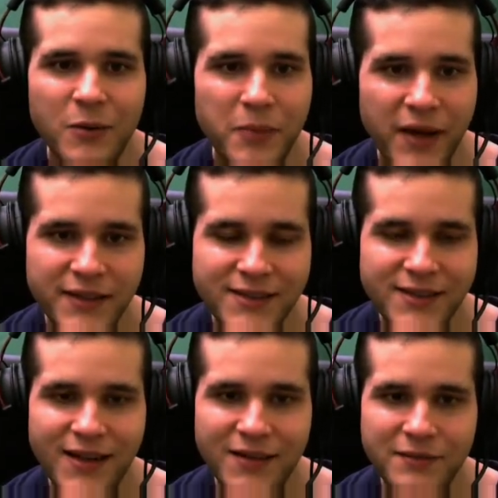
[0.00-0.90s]
group by
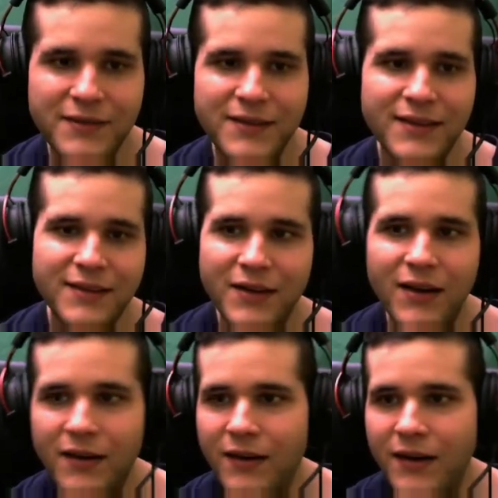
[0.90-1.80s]
itself
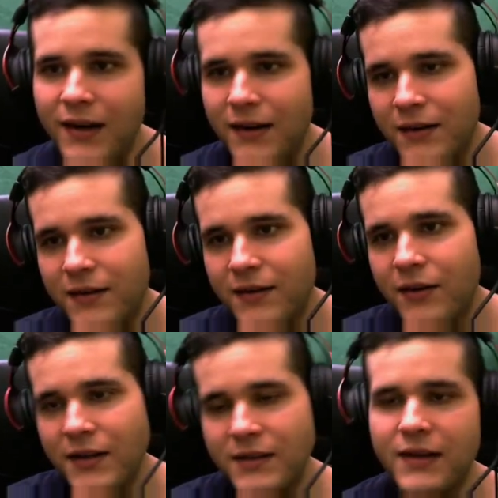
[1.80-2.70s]
now
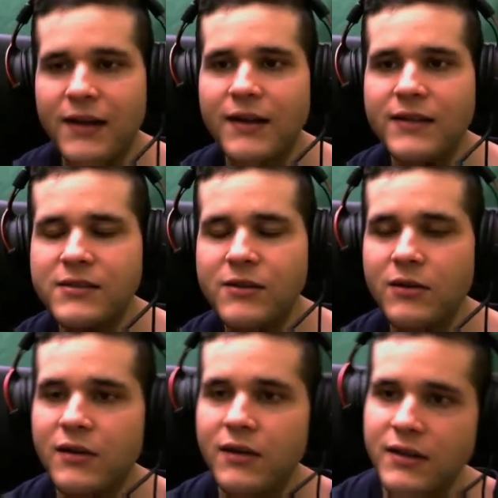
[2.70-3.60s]
let, let, let's
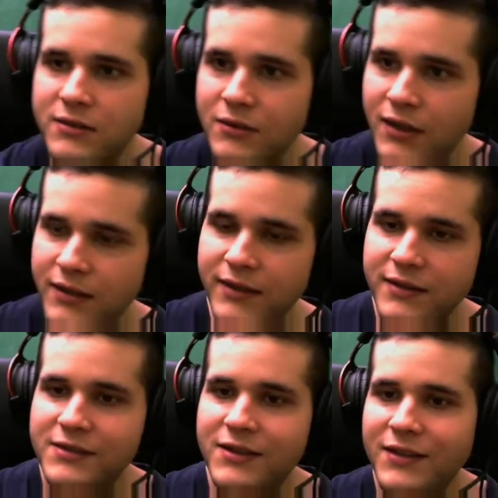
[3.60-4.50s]
look let's look at the
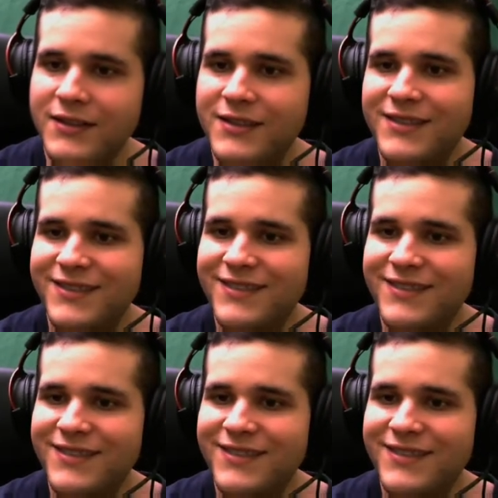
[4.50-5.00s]
results